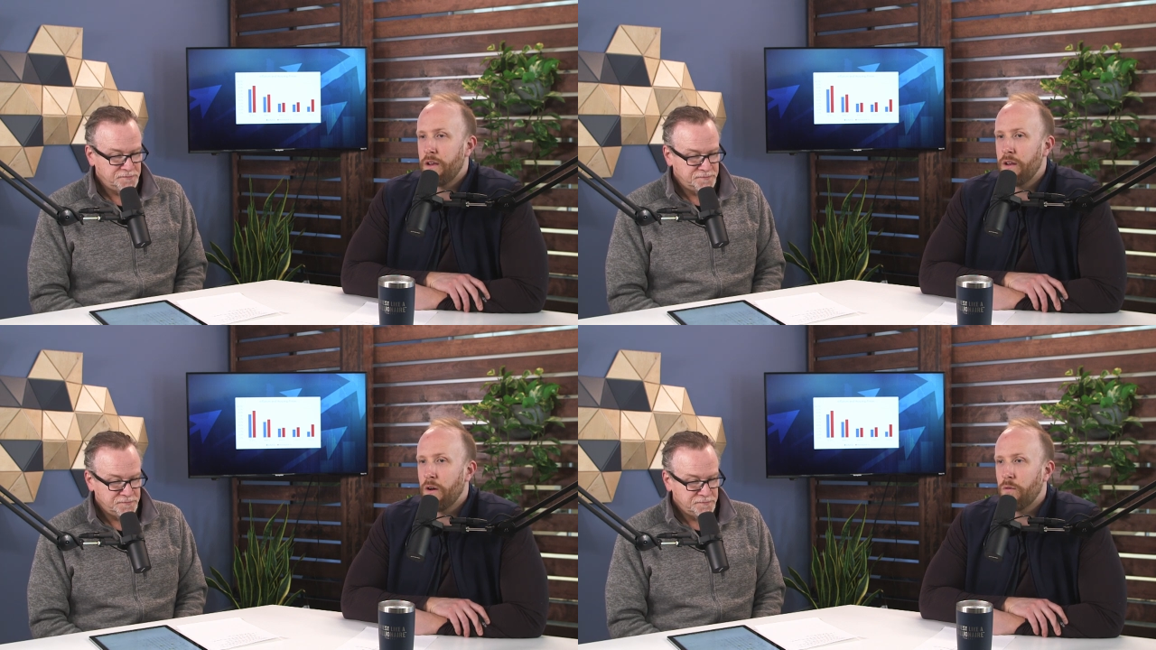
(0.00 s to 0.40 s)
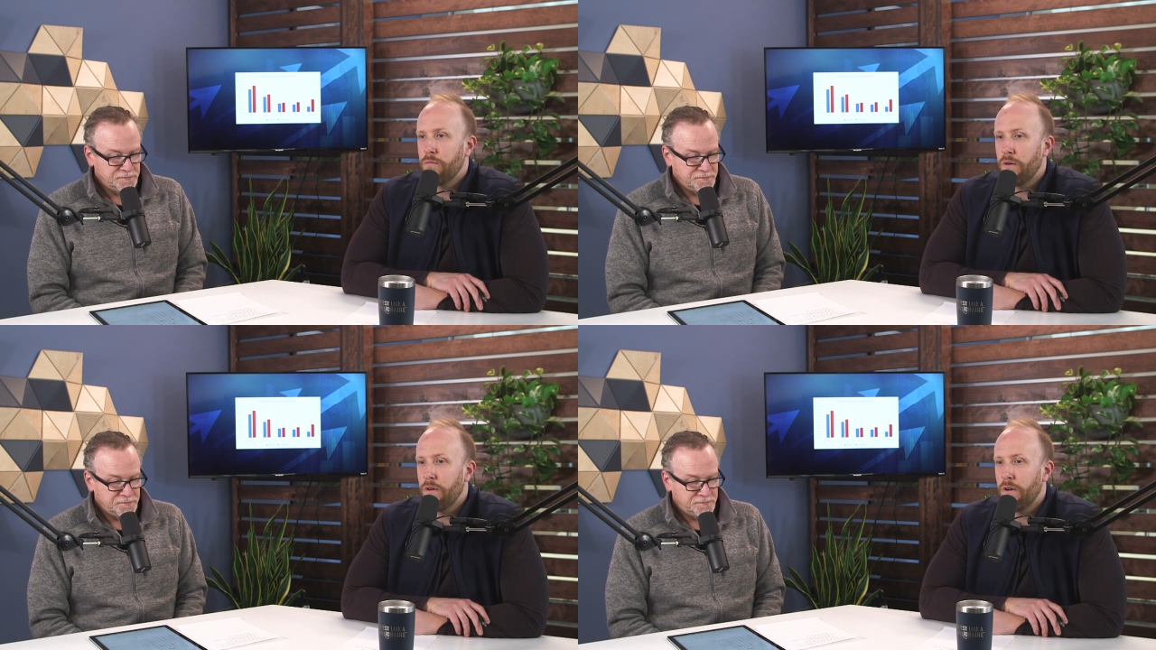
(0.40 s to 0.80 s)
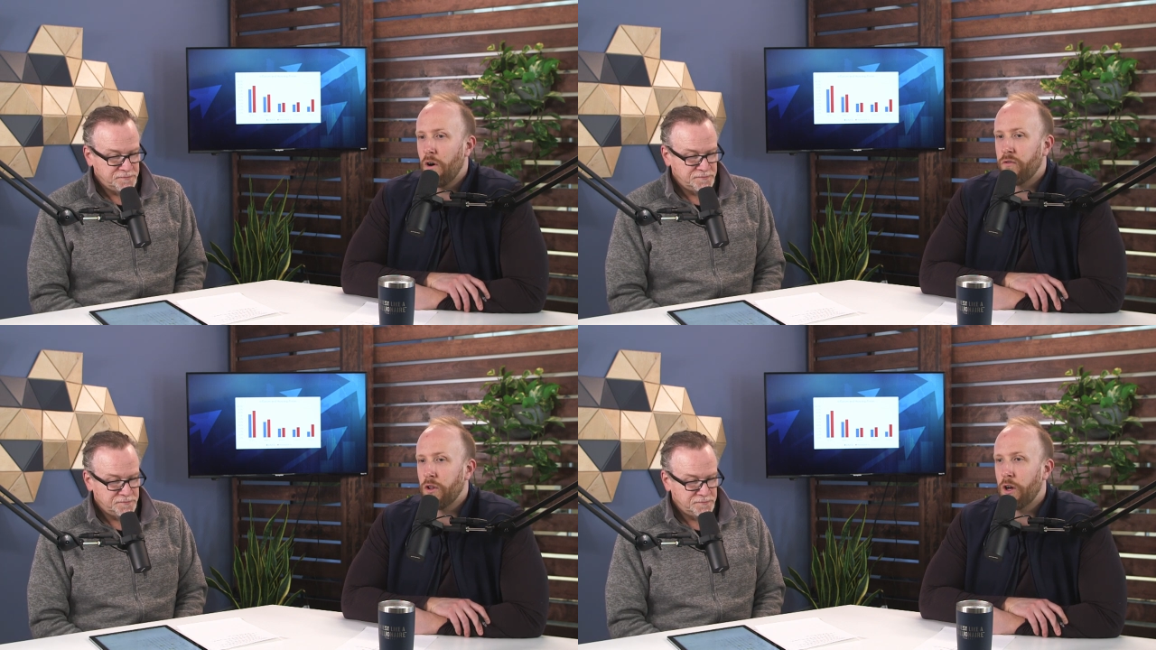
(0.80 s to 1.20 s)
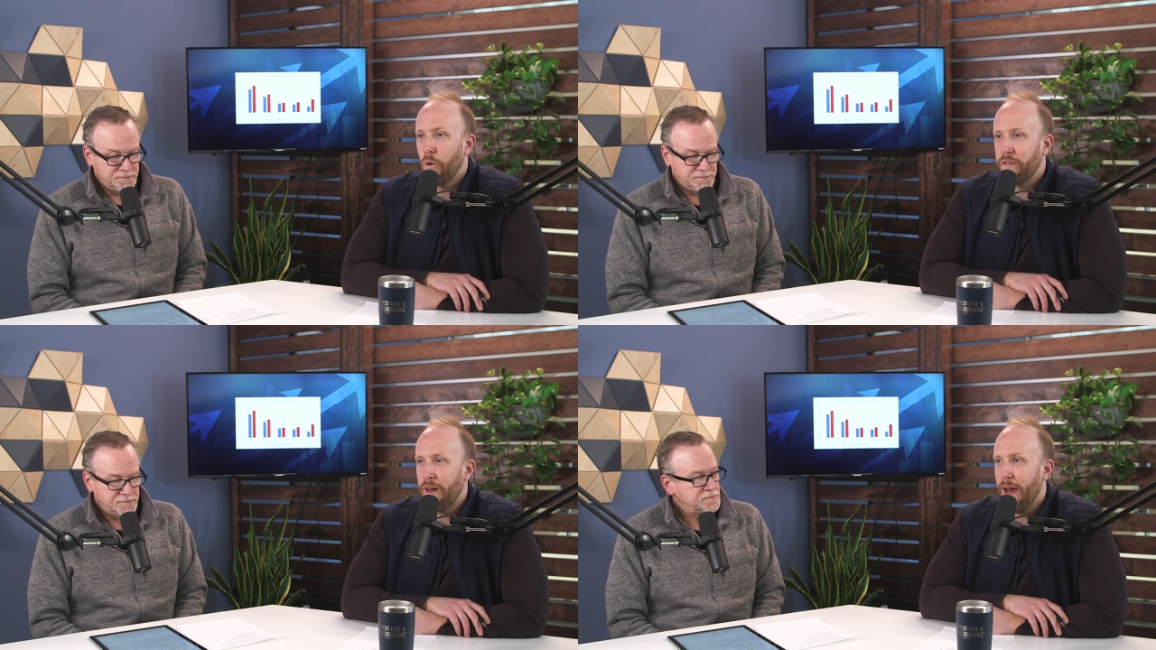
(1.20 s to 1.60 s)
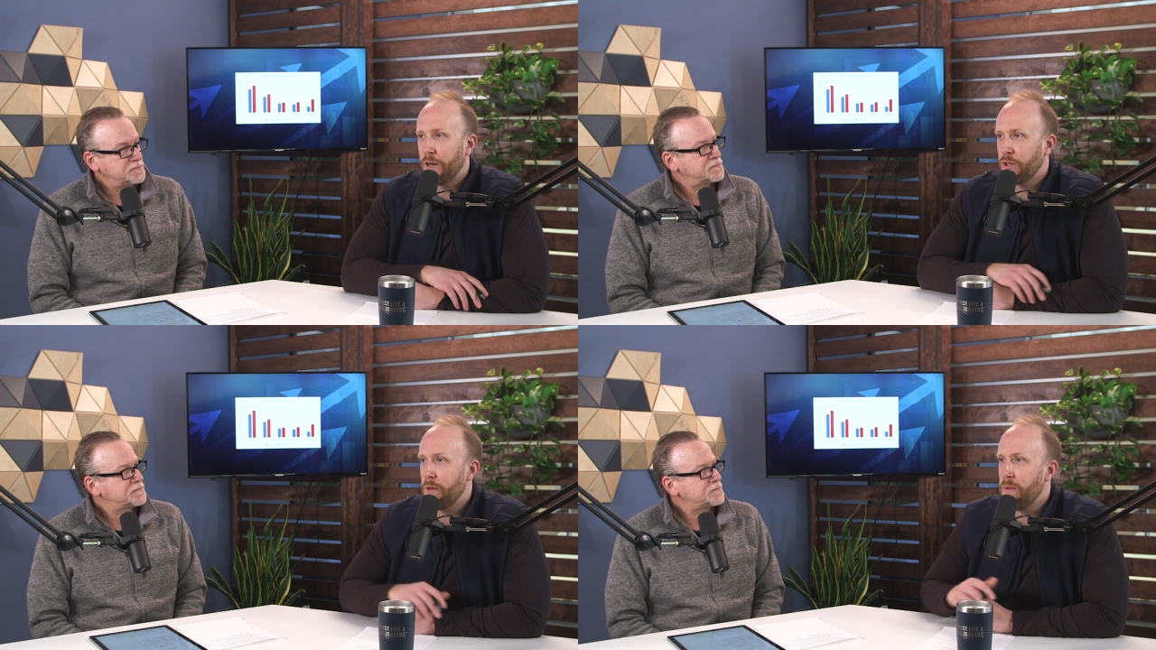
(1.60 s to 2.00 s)
Speaker 1: you know, overlook what that
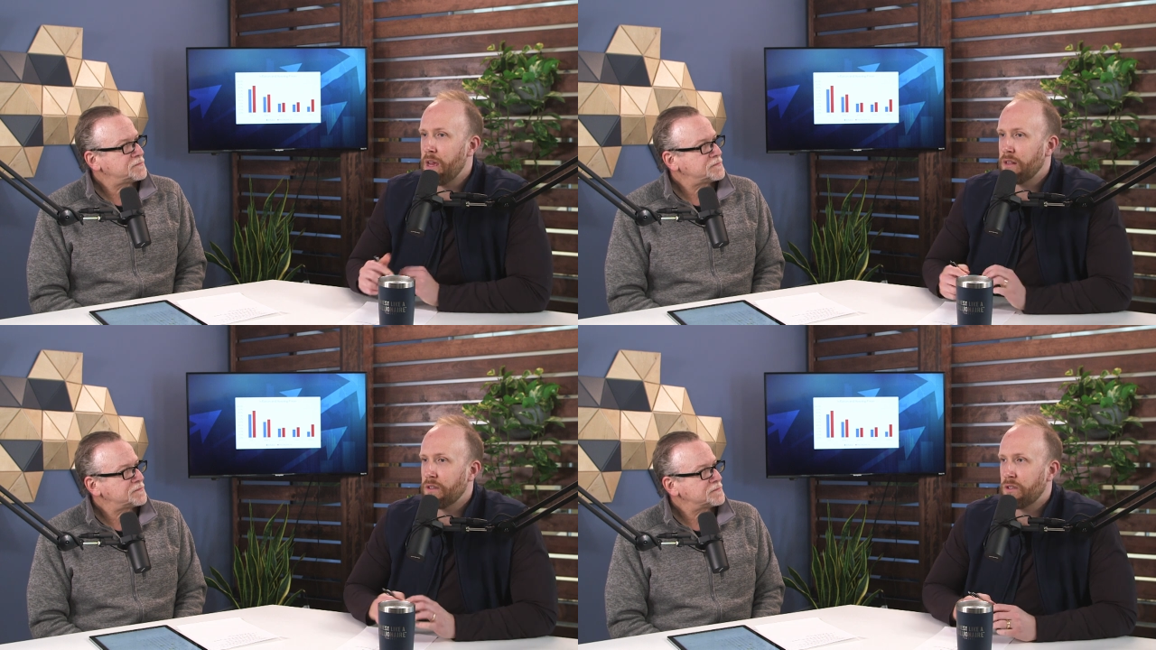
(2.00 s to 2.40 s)
actually means.